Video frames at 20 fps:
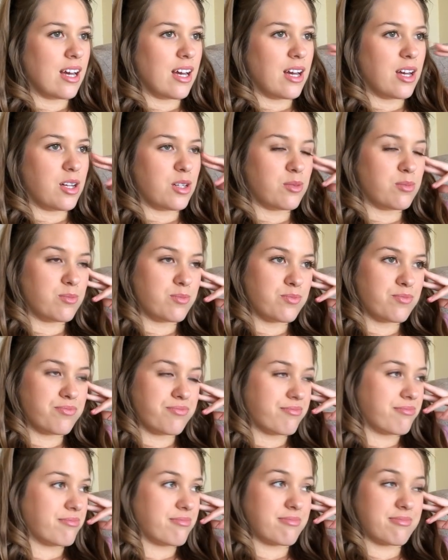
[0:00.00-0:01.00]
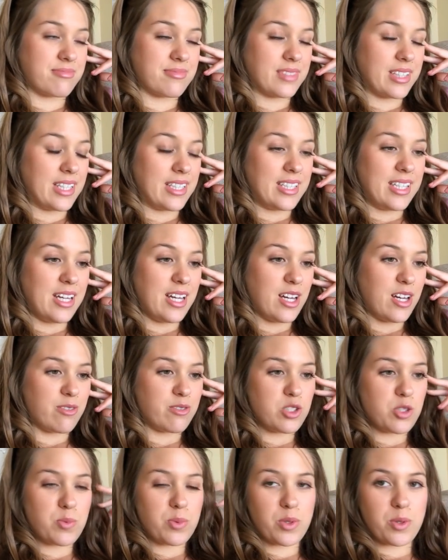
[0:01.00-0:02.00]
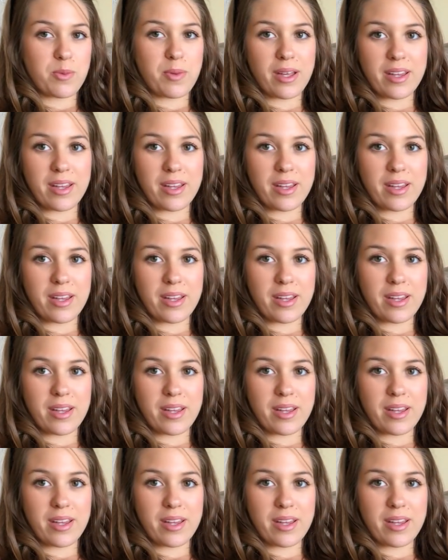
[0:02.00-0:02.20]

Um, yeah, I've just been on